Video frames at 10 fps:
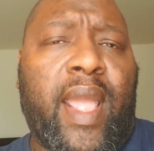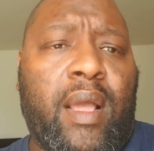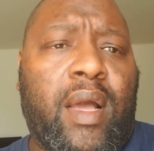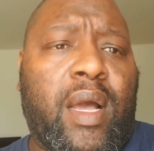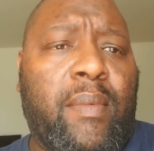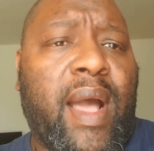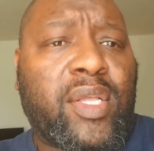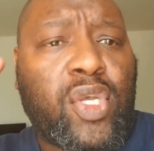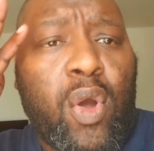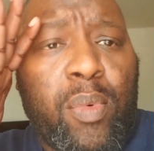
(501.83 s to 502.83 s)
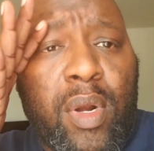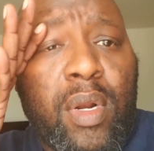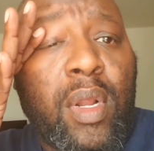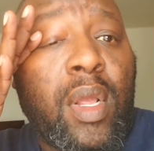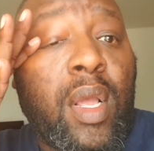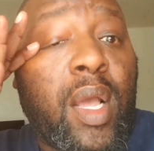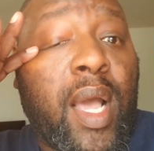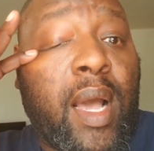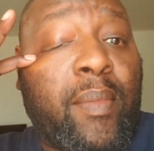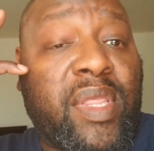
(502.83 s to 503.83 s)
October,
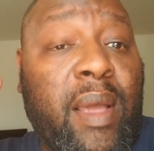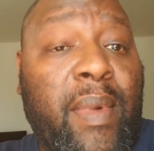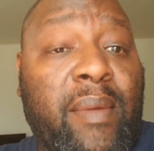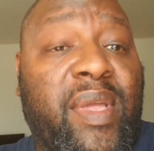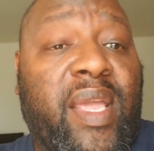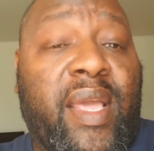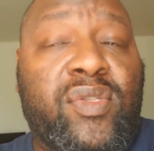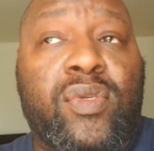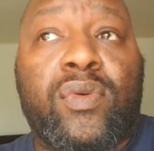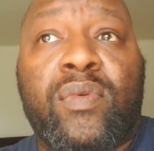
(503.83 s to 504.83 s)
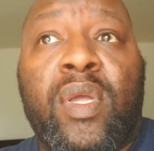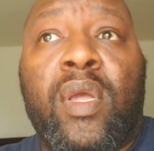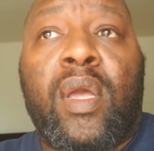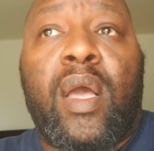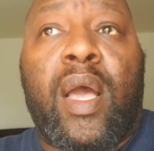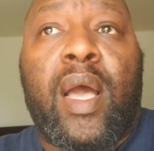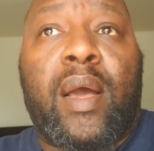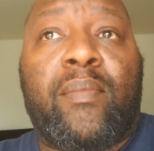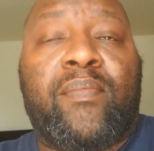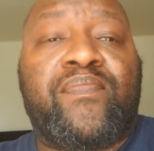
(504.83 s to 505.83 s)
but that might be canceled.
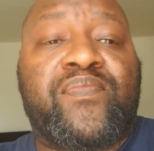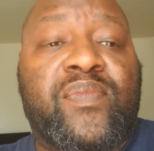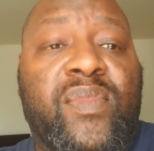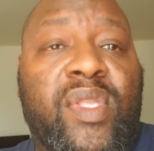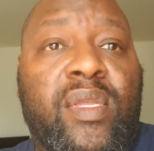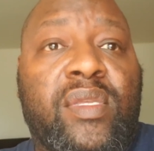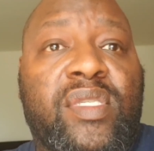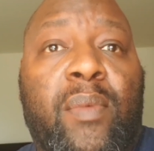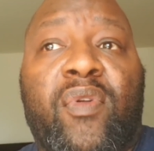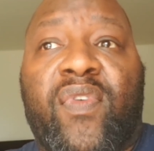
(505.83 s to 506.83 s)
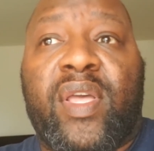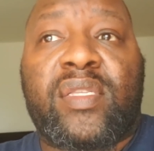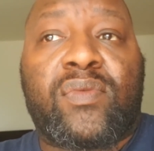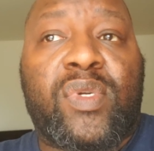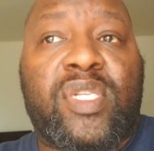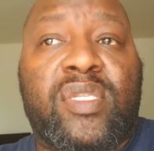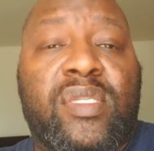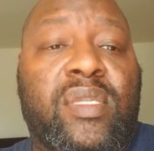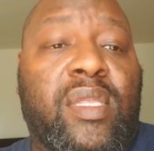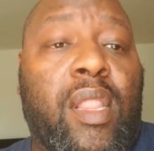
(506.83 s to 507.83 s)
Summerfest, which is
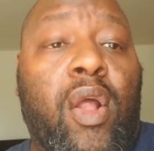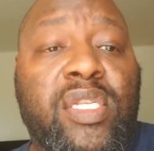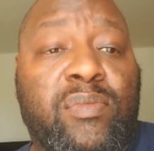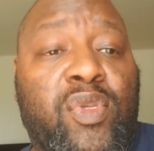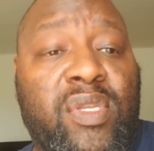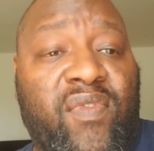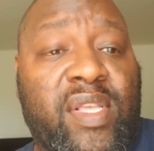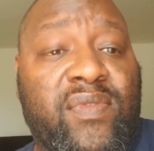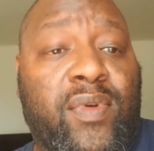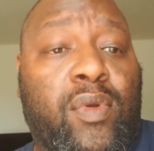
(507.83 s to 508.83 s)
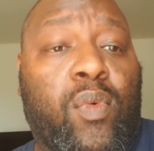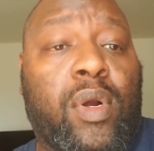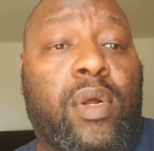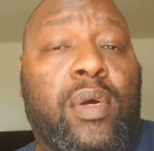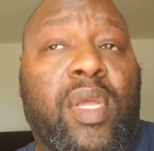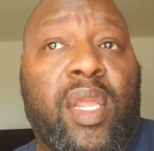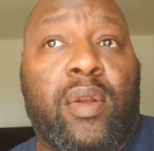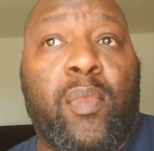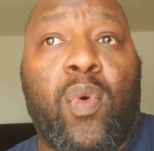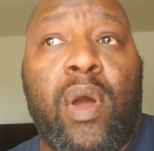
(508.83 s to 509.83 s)
the largest music festival in the world here
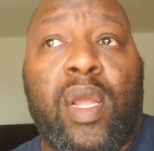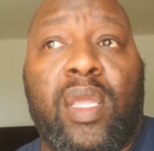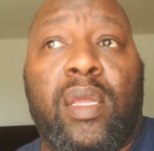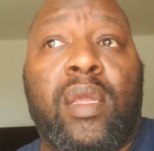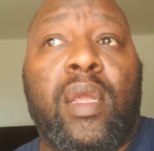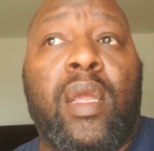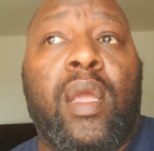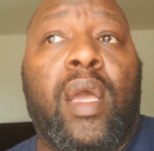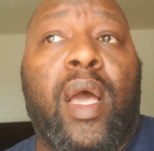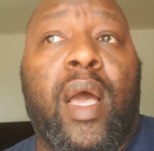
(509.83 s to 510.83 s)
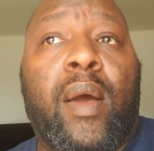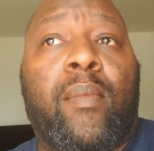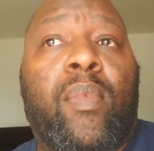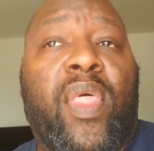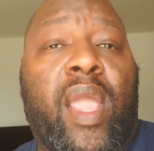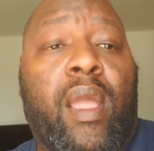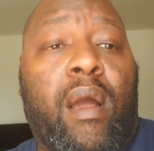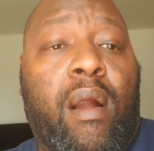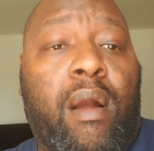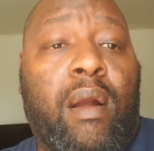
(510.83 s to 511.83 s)
in Milwaukee, they
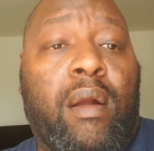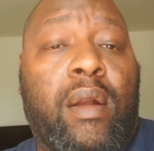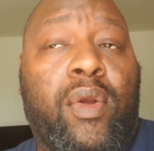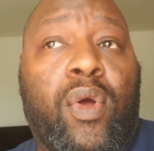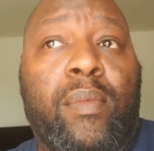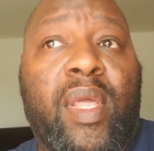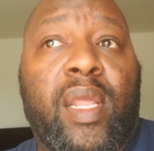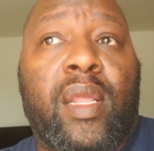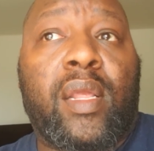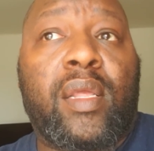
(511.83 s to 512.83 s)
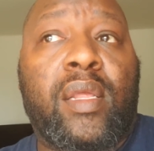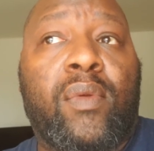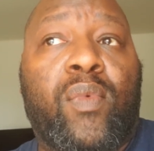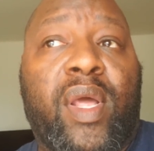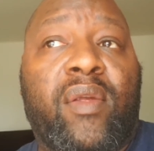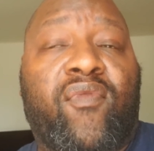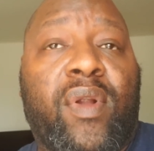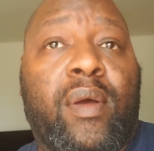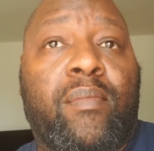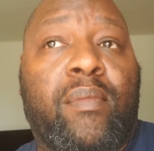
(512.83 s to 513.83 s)
are normally running
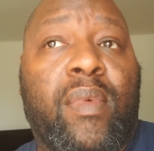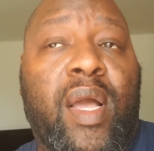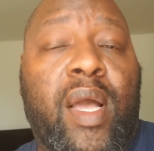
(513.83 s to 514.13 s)
from